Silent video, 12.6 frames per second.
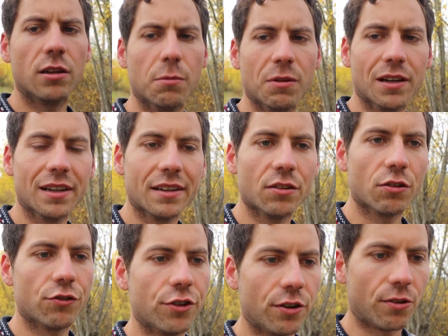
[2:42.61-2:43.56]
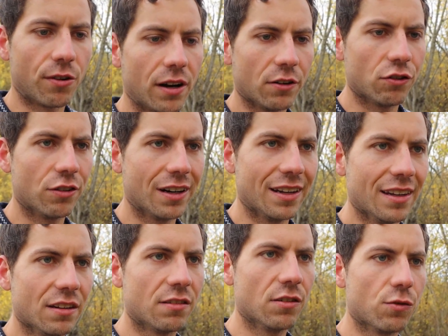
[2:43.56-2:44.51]
millennial generation, and
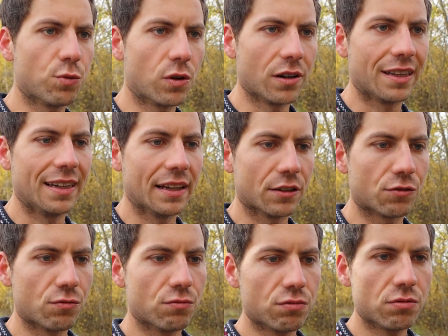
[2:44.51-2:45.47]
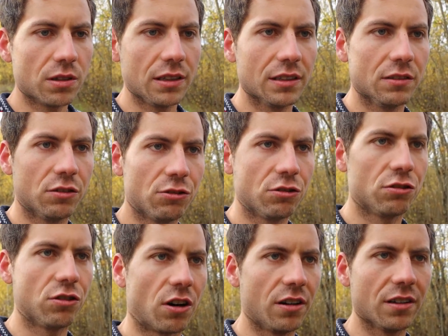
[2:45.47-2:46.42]
this is where things really
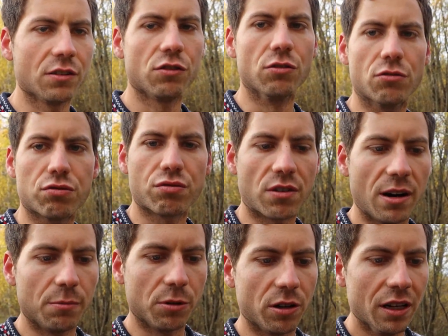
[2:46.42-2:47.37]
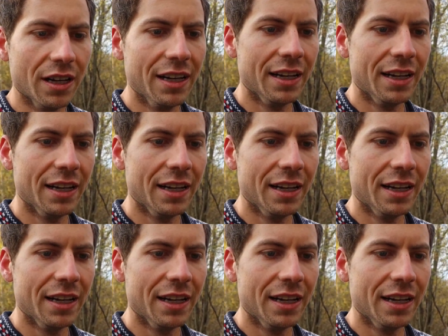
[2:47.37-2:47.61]
started to crumble